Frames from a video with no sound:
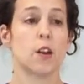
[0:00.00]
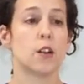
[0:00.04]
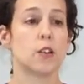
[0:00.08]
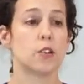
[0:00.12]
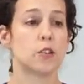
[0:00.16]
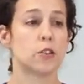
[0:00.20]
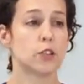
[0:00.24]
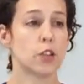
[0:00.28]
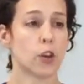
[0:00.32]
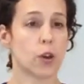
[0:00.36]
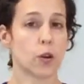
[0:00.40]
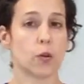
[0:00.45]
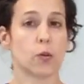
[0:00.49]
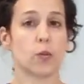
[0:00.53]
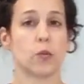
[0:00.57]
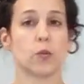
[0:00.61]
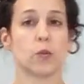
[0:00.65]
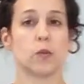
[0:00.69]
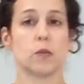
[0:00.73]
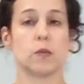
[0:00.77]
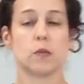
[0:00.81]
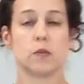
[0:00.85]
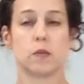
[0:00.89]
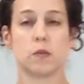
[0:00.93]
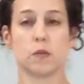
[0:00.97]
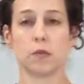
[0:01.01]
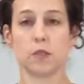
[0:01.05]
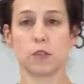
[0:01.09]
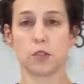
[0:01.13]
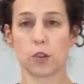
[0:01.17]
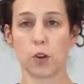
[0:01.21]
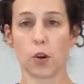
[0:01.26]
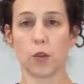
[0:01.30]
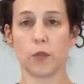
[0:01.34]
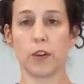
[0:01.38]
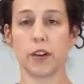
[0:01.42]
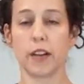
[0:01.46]
So let's
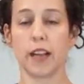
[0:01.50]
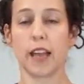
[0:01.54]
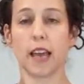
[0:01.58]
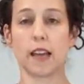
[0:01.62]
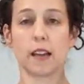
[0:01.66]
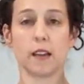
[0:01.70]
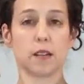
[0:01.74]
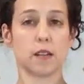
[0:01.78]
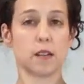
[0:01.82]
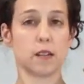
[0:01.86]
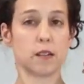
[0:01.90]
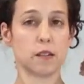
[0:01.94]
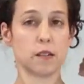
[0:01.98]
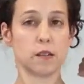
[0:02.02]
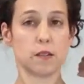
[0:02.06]
go over it again.